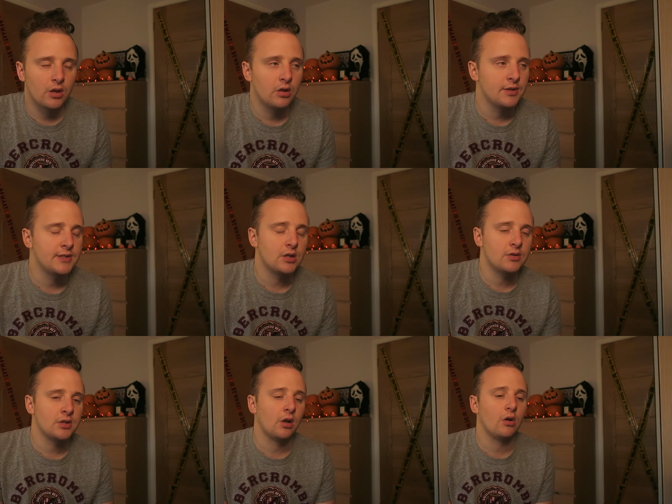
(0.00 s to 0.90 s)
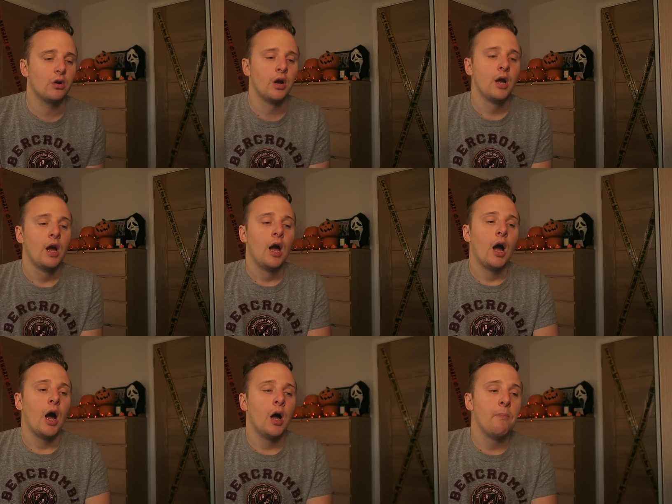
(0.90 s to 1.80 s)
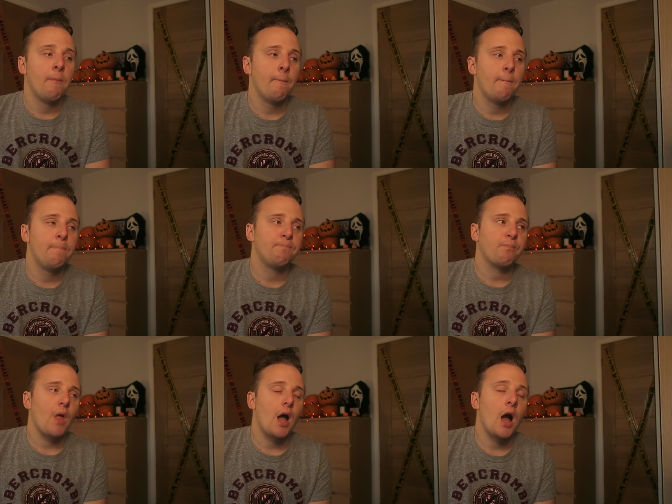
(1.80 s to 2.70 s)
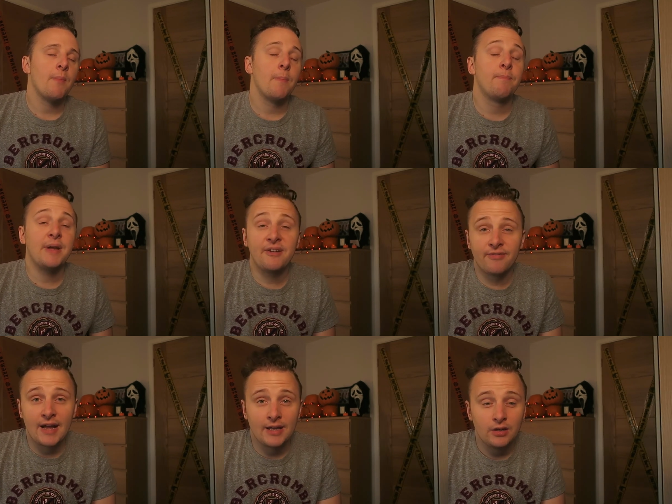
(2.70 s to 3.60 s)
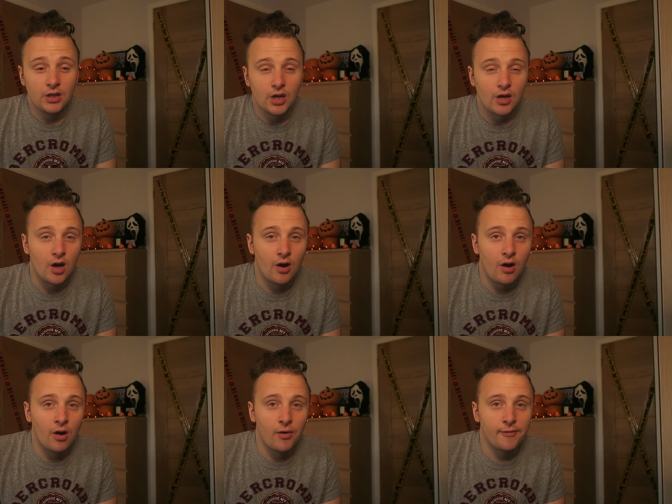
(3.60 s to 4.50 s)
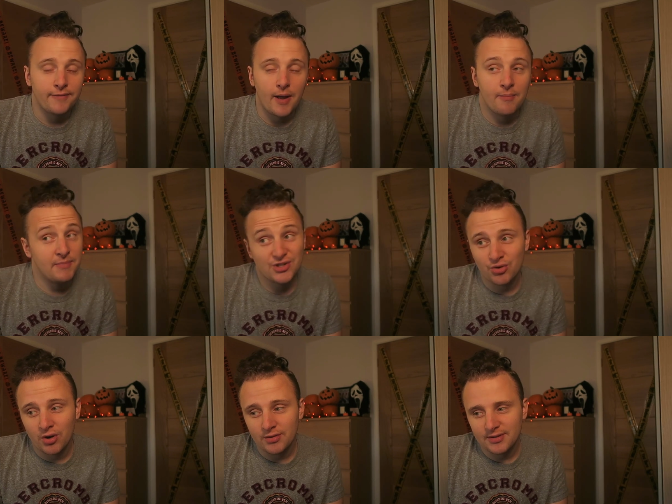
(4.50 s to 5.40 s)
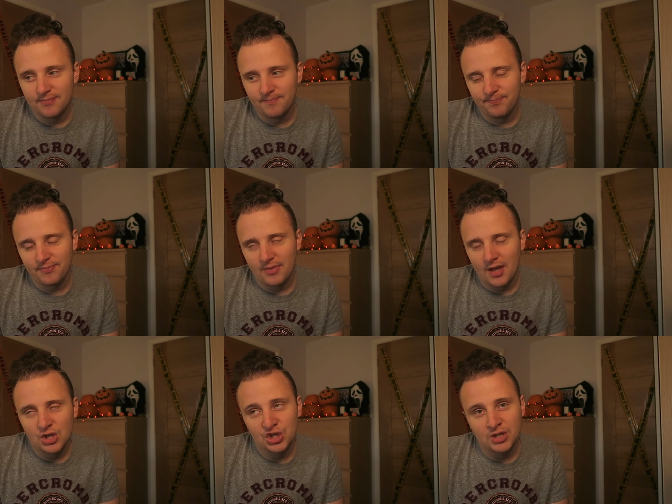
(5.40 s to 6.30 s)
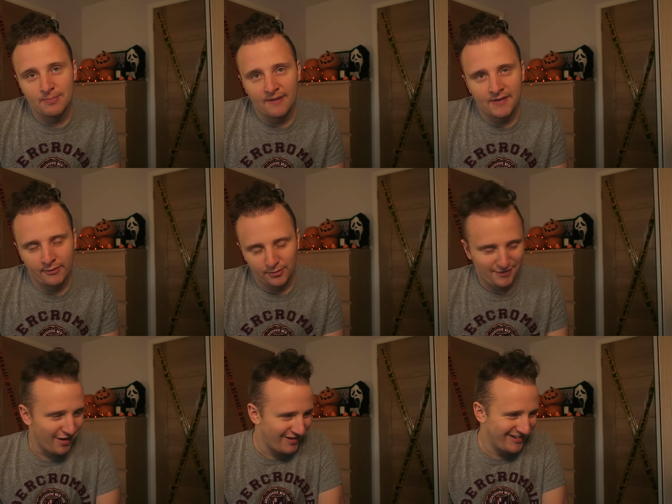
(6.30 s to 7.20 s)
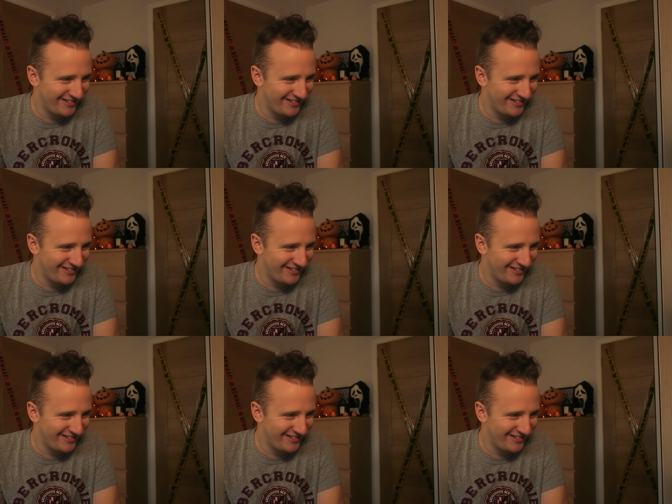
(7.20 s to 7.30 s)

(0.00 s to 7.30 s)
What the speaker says: the series along. I'm a big fan of Miss Gross. She's my favourite.